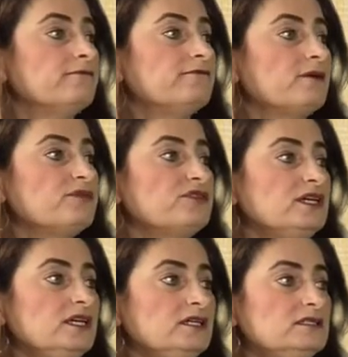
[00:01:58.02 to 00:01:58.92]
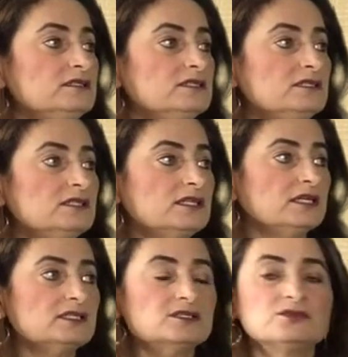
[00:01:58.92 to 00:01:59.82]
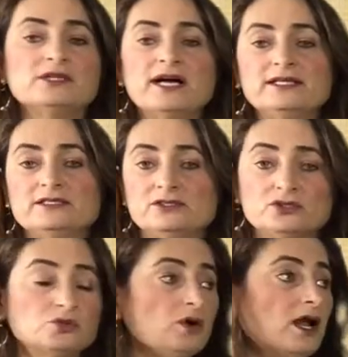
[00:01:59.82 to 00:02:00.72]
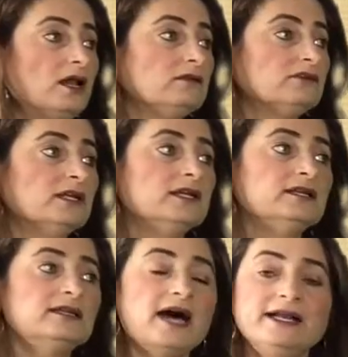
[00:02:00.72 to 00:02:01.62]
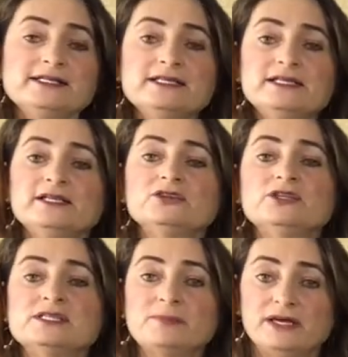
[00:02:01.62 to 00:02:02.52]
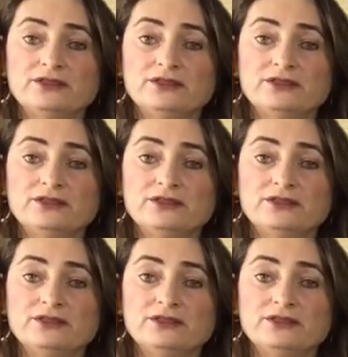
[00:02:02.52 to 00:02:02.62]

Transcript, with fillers: from 3 to 6 to 9 to 12. That is an increase by